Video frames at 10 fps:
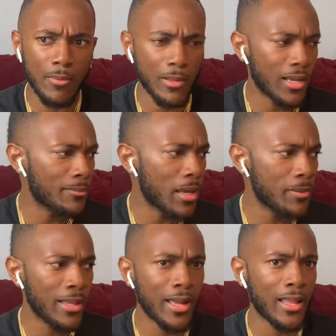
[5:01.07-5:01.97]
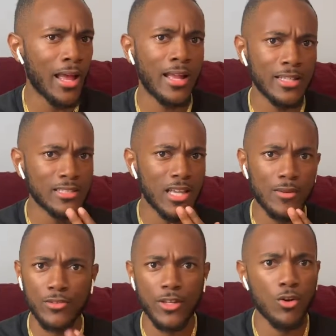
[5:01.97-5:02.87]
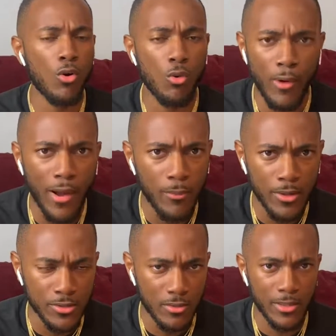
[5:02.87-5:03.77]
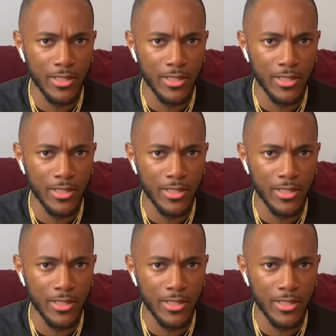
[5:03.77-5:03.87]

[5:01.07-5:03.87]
I'm like, maybe I gotta stop so they can go around me or something